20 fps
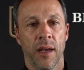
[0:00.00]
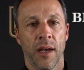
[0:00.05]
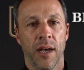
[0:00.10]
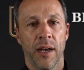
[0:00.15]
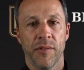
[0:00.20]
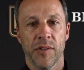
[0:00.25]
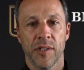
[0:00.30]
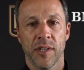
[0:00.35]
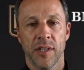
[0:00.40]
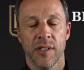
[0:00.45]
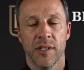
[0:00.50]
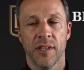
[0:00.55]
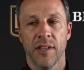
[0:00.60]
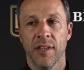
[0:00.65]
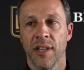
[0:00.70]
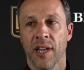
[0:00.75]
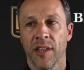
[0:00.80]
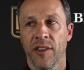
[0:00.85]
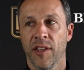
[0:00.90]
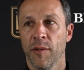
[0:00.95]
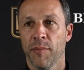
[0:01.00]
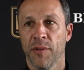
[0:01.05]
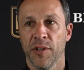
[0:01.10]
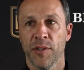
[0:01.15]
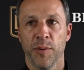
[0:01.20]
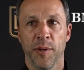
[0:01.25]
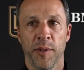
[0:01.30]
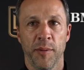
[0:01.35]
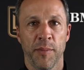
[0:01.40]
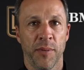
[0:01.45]
obviously, nothing
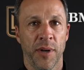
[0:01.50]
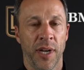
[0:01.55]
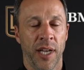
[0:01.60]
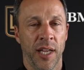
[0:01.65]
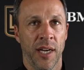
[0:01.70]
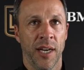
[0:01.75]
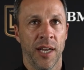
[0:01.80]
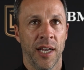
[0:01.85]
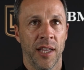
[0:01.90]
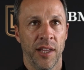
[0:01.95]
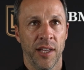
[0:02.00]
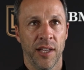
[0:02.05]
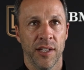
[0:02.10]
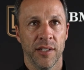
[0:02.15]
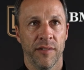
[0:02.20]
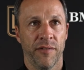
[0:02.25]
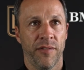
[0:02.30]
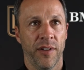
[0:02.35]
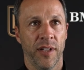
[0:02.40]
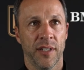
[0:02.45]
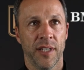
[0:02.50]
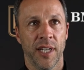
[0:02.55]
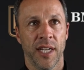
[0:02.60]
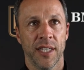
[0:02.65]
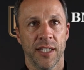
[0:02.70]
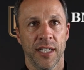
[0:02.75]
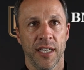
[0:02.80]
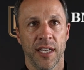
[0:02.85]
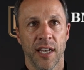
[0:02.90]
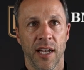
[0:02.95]
between Brian and I. I think he's a
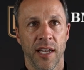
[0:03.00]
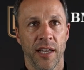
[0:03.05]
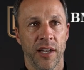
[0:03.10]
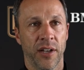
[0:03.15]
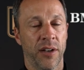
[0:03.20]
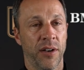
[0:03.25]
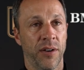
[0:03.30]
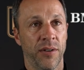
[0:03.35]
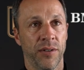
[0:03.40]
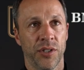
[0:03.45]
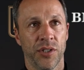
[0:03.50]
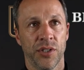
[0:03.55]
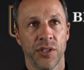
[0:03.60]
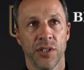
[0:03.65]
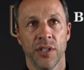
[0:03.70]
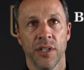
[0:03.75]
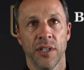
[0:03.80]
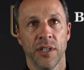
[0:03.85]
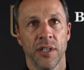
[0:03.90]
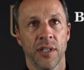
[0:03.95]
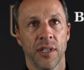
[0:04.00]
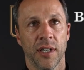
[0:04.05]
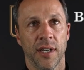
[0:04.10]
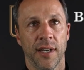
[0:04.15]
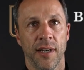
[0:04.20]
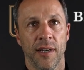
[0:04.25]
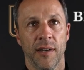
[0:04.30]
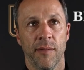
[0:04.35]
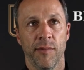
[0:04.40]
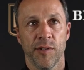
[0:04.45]
fantastic guy and coach.
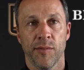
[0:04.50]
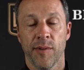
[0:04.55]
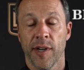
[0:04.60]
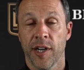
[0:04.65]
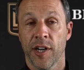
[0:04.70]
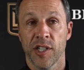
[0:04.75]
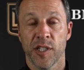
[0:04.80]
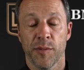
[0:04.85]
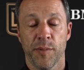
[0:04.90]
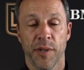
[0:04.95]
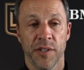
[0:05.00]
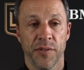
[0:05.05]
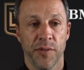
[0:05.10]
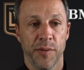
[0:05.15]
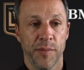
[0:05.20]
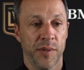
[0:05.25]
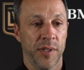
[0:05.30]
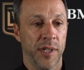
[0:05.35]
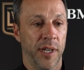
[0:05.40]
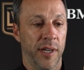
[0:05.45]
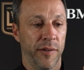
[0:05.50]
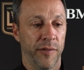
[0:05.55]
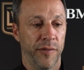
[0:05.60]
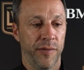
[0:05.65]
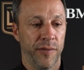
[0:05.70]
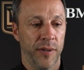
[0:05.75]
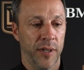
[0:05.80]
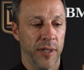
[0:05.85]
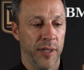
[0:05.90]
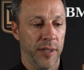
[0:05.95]
Um, his record speaks for
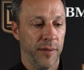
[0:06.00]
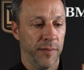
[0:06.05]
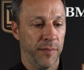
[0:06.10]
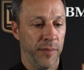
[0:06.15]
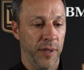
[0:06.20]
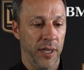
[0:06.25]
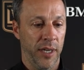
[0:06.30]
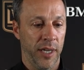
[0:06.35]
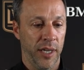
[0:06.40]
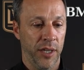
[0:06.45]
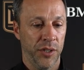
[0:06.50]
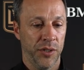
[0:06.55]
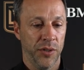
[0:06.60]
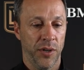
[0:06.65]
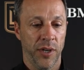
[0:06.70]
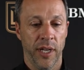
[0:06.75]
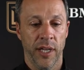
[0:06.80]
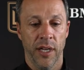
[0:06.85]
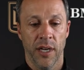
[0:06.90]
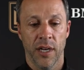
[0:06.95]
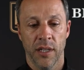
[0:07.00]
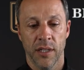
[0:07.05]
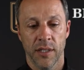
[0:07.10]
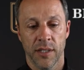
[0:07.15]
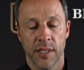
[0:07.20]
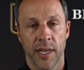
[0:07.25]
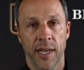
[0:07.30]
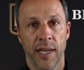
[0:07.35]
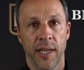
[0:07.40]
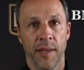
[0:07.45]
himself, um, but I enjoy all the
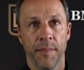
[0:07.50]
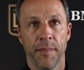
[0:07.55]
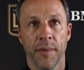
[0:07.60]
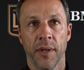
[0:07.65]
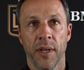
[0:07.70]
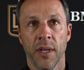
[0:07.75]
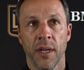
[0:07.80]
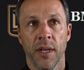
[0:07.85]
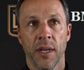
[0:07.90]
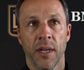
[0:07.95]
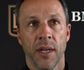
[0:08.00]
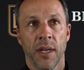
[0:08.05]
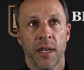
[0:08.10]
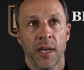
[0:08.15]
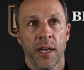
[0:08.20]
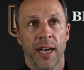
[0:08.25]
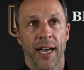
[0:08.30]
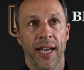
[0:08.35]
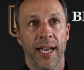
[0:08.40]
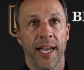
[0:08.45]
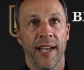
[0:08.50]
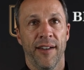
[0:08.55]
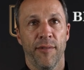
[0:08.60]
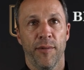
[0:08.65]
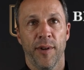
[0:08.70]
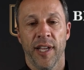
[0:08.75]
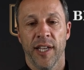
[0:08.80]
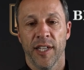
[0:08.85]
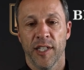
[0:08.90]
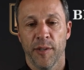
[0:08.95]
time I have
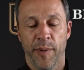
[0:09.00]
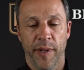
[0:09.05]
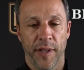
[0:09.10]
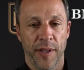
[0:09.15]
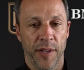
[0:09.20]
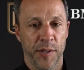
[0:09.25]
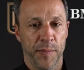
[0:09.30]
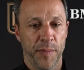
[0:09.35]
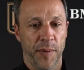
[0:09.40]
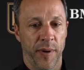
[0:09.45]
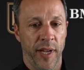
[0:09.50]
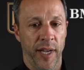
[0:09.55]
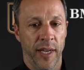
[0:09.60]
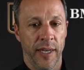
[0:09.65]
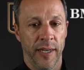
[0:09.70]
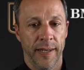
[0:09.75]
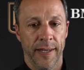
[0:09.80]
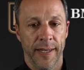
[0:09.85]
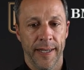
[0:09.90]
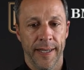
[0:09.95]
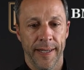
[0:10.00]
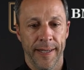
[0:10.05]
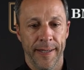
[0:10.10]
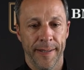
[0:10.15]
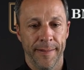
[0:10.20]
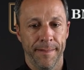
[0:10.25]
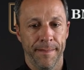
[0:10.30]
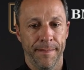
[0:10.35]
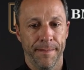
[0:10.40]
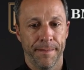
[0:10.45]
when I get to pick his brain.
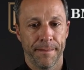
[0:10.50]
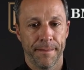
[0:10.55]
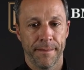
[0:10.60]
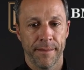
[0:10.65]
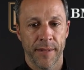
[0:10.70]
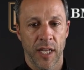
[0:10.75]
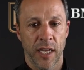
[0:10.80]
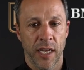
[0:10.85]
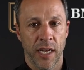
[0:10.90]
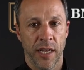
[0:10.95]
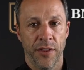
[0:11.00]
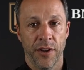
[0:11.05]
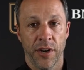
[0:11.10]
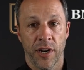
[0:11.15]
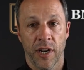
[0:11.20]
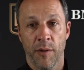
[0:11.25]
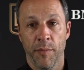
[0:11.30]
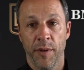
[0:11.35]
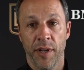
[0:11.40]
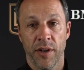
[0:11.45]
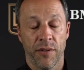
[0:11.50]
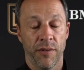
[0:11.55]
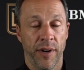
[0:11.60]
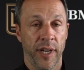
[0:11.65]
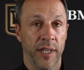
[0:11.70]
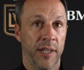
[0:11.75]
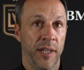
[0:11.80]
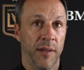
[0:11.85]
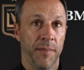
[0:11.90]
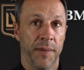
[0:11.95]
Um, and they're going to be a
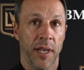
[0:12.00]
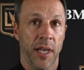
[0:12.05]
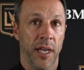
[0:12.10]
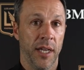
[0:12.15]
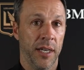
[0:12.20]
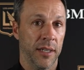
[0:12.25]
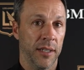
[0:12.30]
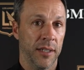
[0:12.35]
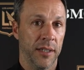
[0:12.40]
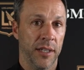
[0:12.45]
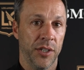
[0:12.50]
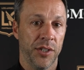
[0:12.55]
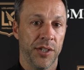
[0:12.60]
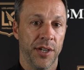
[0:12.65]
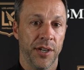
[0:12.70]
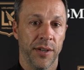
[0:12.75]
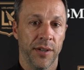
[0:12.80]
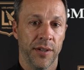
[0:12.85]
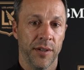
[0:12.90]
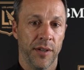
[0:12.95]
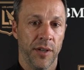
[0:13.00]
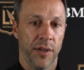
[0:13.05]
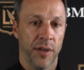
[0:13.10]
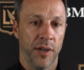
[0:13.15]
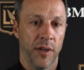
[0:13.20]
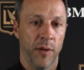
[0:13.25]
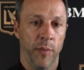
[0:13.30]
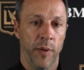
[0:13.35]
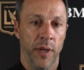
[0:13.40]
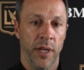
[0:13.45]
great team again this year. They're
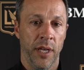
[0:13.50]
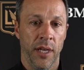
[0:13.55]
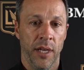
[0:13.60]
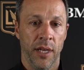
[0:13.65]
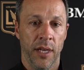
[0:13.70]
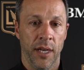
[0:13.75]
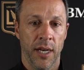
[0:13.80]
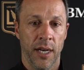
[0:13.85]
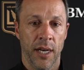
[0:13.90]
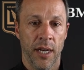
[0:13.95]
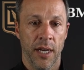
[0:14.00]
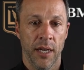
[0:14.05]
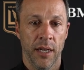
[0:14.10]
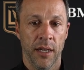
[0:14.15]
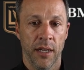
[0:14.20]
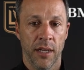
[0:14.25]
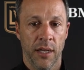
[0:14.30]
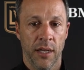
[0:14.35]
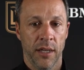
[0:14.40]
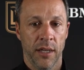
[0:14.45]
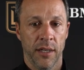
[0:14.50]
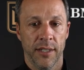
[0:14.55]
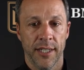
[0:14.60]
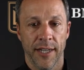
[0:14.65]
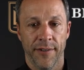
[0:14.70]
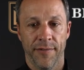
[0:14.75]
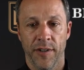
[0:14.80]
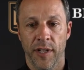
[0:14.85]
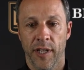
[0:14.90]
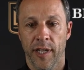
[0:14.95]
going to be uh,
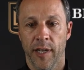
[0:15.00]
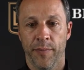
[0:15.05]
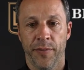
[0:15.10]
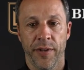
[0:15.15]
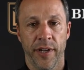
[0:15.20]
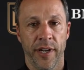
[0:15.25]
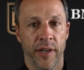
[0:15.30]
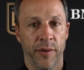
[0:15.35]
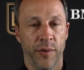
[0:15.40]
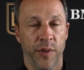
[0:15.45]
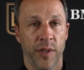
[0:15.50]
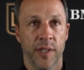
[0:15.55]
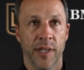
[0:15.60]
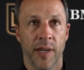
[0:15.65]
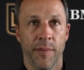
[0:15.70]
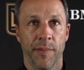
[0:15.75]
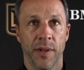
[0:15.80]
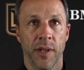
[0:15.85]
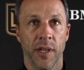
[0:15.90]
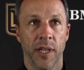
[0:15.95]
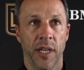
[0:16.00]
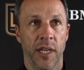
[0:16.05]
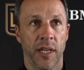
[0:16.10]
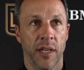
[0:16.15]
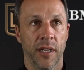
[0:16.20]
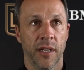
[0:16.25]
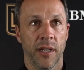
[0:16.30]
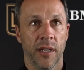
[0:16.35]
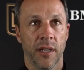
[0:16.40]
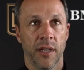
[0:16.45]
definitely up there with the top of the
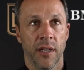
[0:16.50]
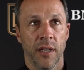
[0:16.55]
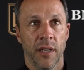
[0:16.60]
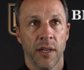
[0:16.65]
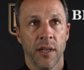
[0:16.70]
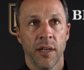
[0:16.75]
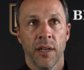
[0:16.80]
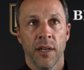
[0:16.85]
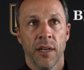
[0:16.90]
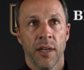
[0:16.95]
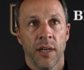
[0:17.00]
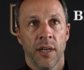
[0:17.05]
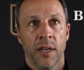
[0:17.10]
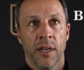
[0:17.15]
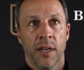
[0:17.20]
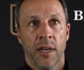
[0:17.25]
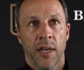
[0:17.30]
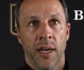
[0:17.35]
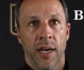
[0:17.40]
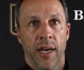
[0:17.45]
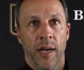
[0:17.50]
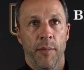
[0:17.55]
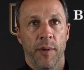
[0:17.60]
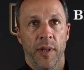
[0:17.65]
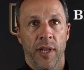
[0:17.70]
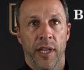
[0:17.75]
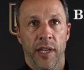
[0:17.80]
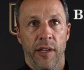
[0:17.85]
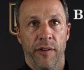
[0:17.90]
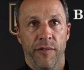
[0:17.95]
league. I
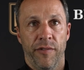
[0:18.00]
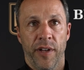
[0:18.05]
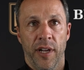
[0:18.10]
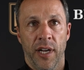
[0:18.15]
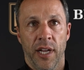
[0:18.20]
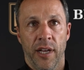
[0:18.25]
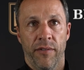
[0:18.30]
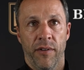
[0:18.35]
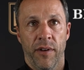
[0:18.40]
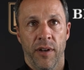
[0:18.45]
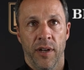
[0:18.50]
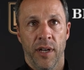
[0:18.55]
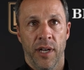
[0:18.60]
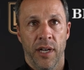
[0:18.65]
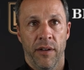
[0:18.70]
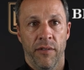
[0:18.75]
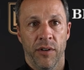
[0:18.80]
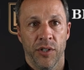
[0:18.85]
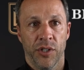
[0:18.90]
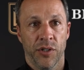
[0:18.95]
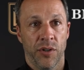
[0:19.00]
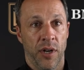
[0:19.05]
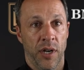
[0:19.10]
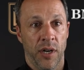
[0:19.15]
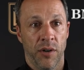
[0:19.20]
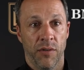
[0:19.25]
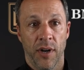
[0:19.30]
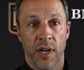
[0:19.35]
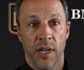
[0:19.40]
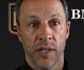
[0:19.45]
believe, and have a have a
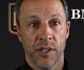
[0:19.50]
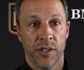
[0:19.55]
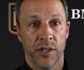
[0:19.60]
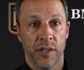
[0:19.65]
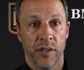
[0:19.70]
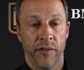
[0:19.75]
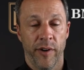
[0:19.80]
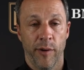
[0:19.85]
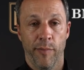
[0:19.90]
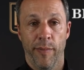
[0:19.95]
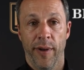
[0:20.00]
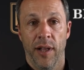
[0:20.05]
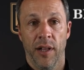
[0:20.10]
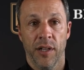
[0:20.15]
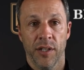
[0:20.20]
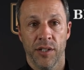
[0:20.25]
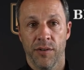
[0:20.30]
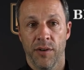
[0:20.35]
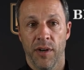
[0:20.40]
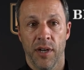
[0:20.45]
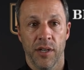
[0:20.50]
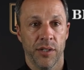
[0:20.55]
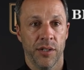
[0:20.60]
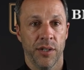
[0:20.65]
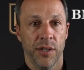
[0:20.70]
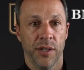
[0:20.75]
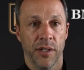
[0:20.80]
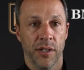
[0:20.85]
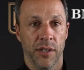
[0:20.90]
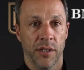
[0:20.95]
strong roster, a very balanced
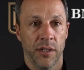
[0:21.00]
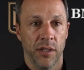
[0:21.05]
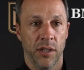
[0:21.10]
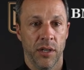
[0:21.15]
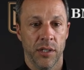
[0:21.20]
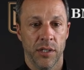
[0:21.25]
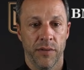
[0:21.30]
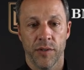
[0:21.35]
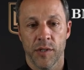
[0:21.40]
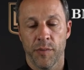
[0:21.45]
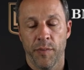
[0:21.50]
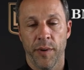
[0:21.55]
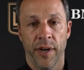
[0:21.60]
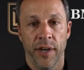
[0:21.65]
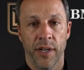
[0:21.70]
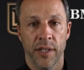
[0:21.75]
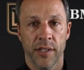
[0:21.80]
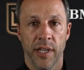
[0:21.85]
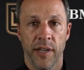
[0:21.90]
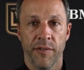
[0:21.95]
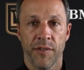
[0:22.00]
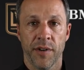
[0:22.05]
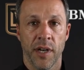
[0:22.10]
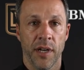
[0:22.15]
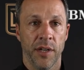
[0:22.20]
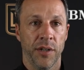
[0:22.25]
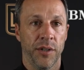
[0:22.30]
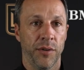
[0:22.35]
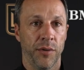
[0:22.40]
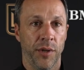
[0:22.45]
roster, loads of experience. They have
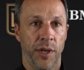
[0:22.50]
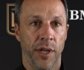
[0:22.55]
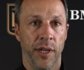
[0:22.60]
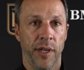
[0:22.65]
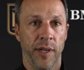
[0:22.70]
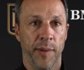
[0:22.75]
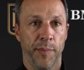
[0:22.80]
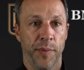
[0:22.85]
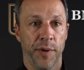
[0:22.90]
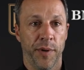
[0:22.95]
continuity and